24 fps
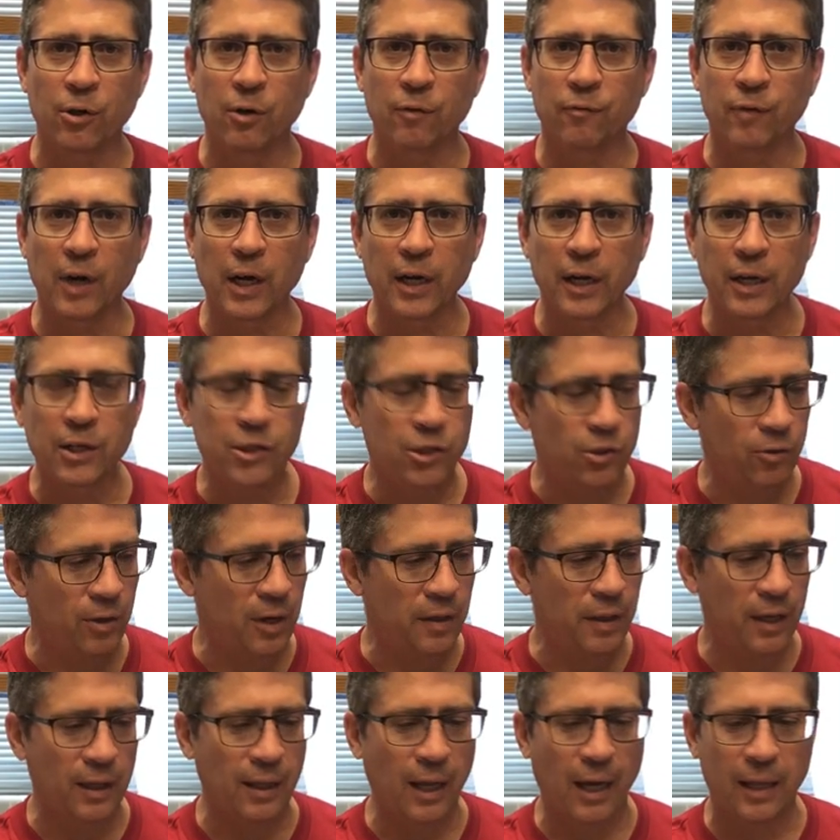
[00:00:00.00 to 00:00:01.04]
or fungus or
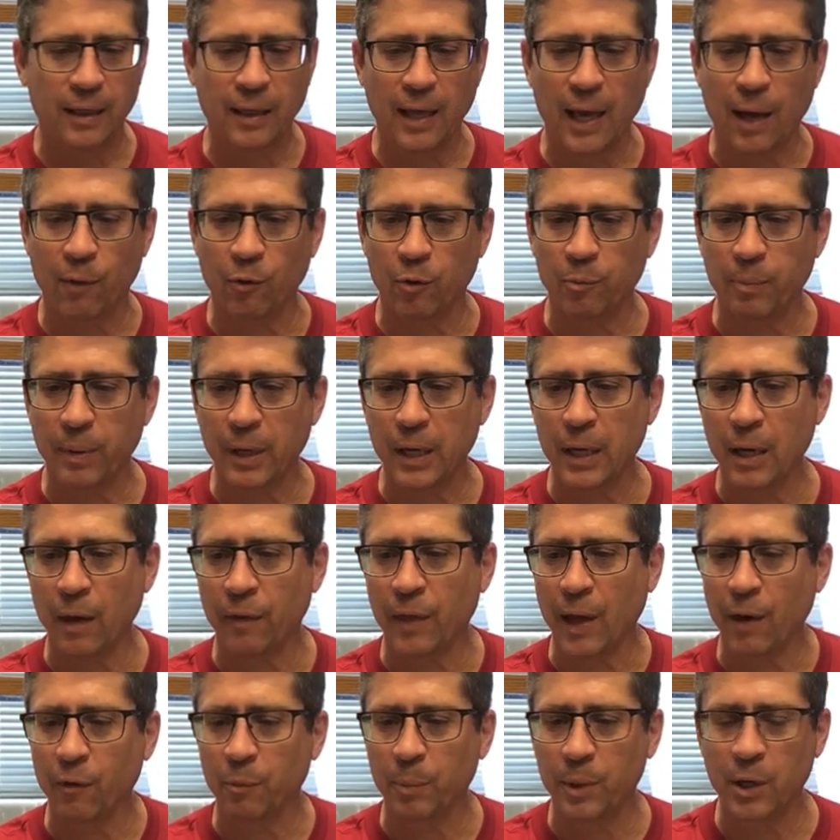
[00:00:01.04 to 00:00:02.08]
anything like that would be,
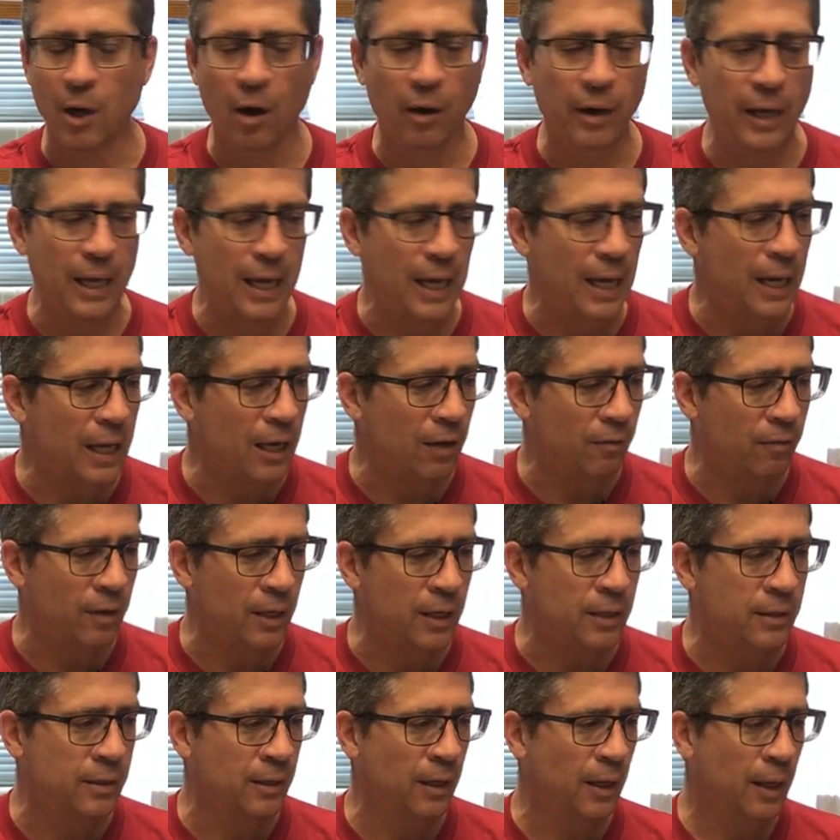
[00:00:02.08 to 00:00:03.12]
that would be on any of
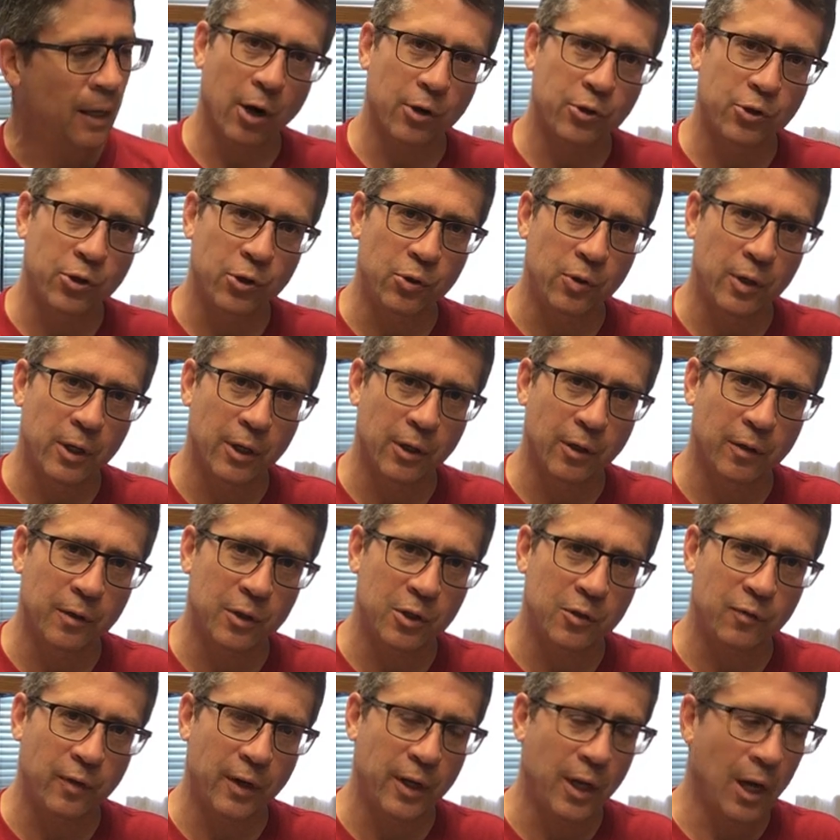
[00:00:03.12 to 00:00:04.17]
this. Part two here on
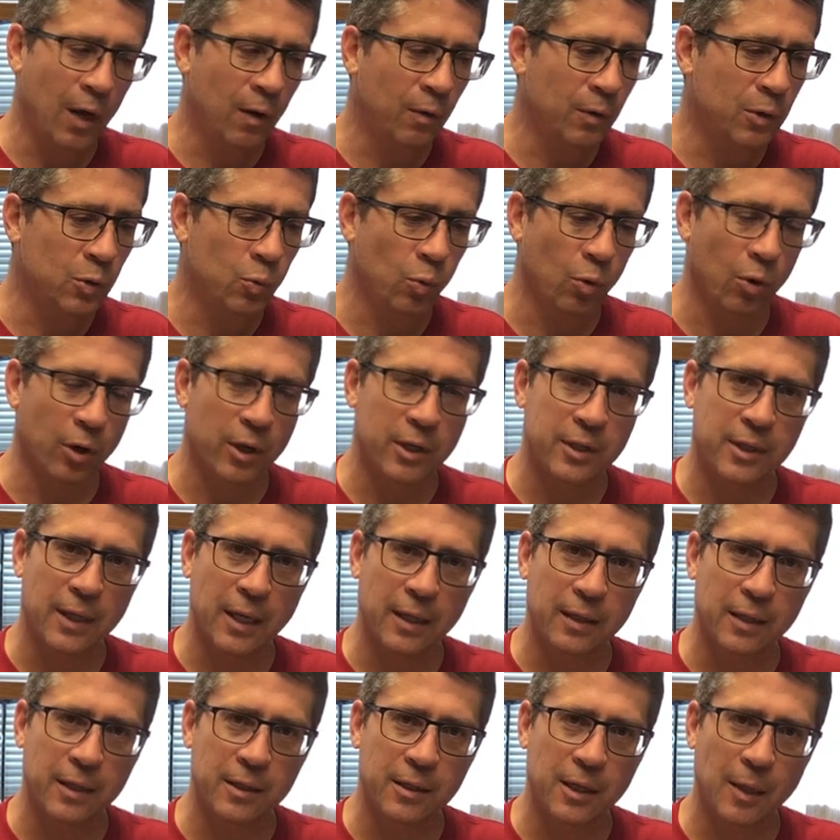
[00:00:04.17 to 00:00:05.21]
this video is we're gonna
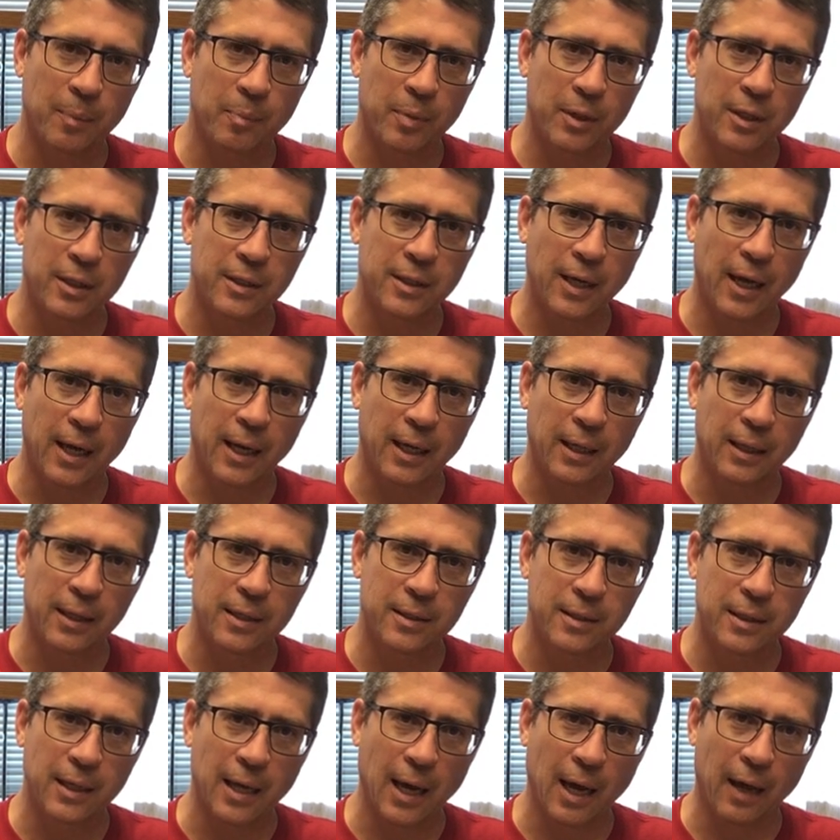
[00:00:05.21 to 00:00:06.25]
set this up in the tank.
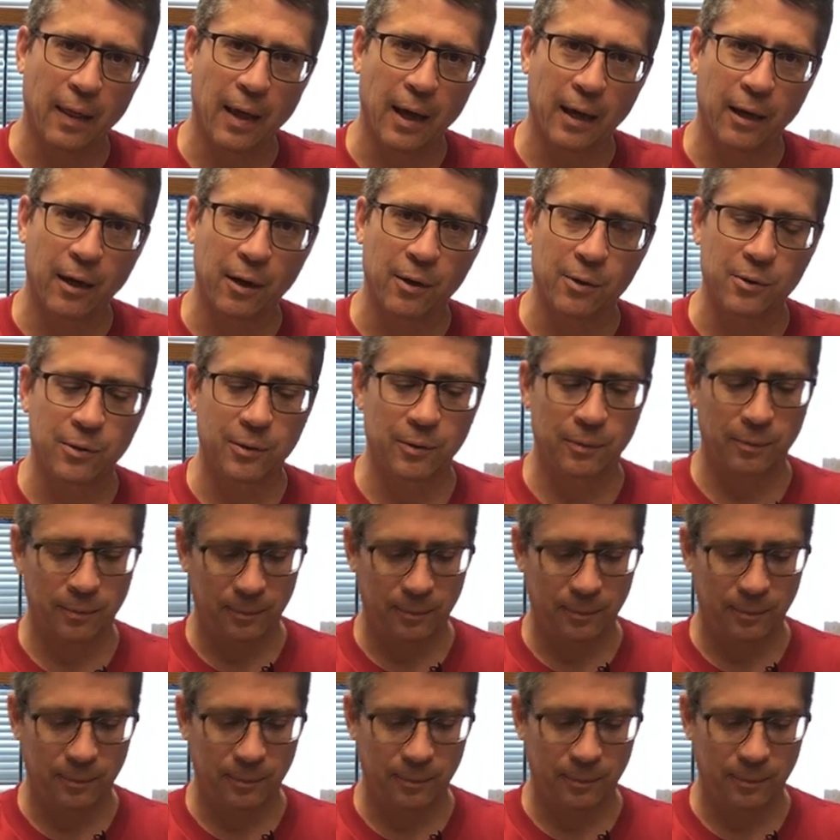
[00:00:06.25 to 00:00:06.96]
Let's see how that goes.